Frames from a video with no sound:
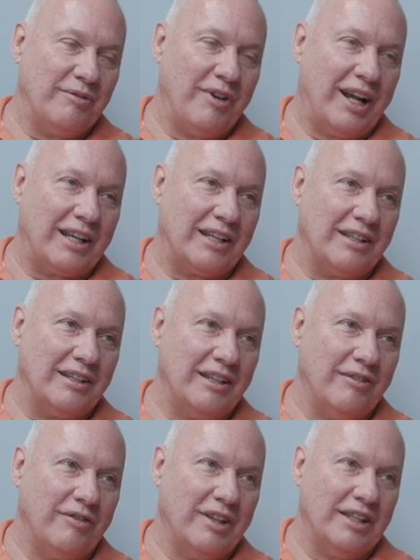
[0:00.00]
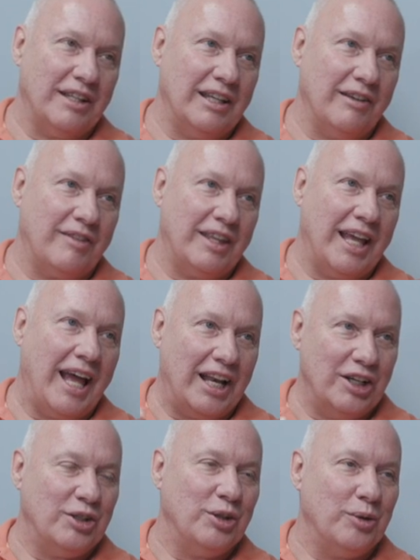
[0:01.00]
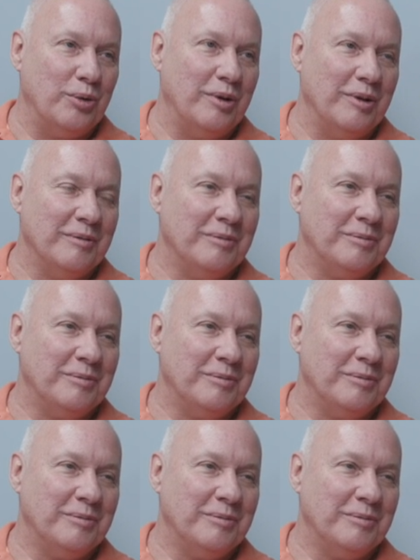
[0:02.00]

In fact, if the attitude